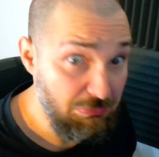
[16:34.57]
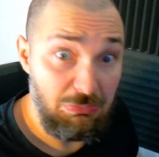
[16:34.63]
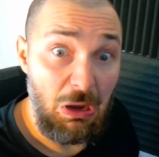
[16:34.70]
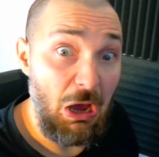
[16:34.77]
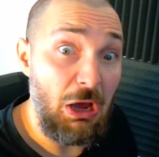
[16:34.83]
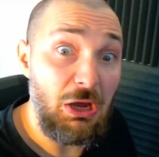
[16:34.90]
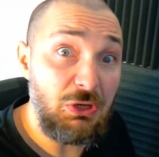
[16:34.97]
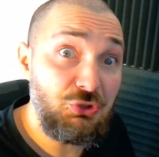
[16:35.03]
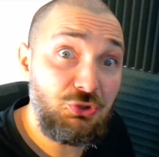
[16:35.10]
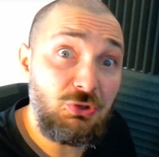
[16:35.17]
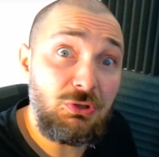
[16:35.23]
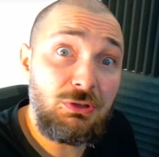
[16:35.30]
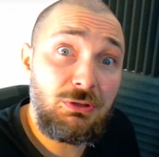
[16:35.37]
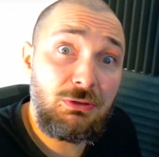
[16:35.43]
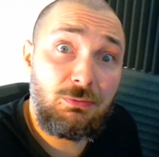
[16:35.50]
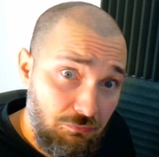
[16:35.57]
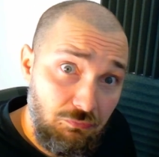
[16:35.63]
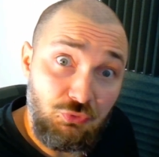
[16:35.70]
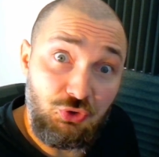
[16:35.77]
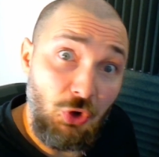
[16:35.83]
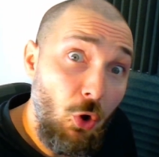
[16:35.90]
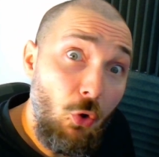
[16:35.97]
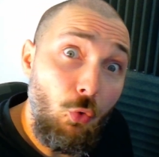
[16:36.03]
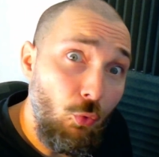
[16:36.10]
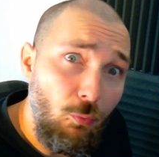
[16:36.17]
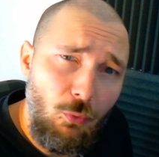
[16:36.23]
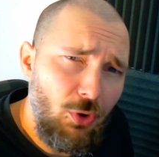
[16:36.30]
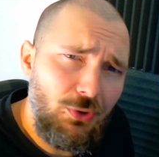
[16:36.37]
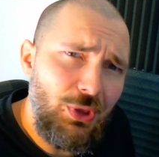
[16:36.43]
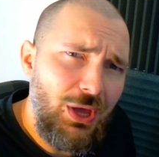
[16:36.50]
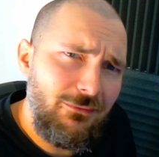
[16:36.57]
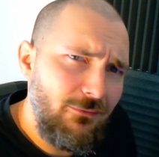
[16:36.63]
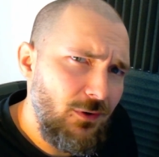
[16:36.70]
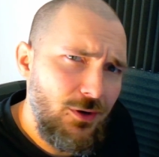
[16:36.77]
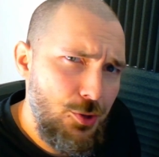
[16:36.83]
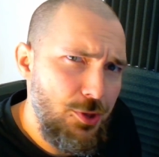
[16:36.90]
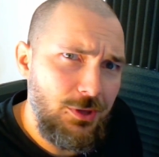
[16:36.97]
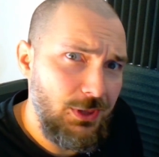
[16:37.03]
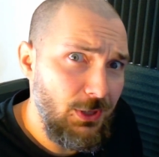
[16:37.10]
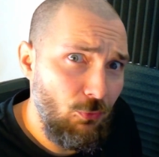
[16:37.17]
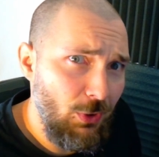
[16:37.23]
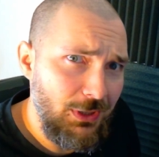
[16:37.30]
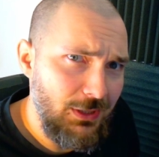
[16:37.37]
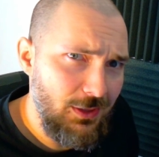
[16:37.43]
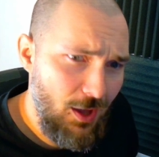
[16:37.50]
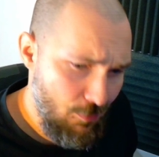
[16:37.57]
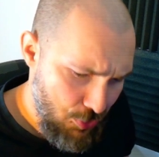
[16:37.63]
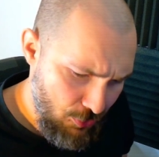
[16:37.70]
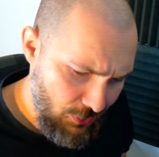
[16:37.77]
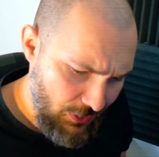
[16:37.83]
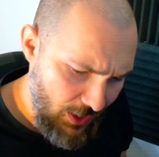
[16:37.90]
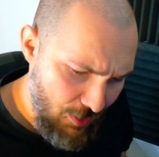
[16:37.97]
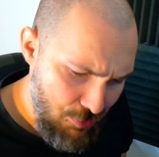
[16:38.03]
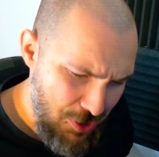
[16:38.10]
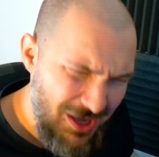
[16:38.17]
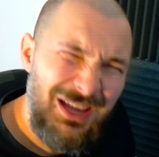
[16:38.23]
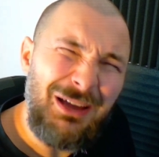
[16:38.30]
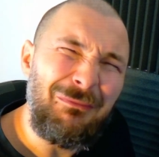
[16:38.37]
I should show more diversity when it comes to the games,